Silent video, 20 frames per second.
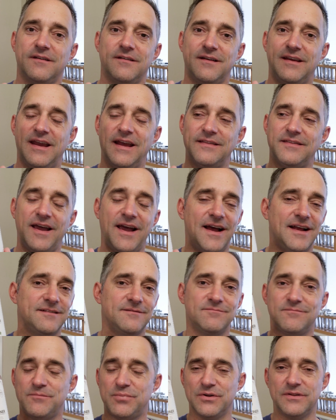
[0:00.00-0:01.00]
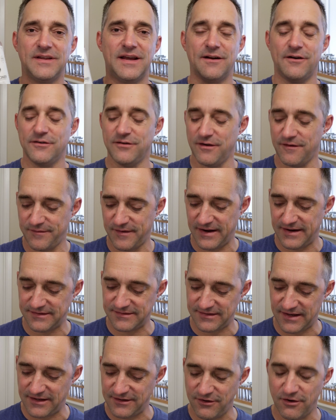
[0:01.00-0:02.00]
Get that, put that on your
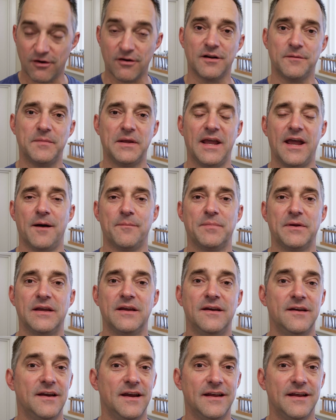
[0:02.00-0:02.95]
face, and you're gonna be happy.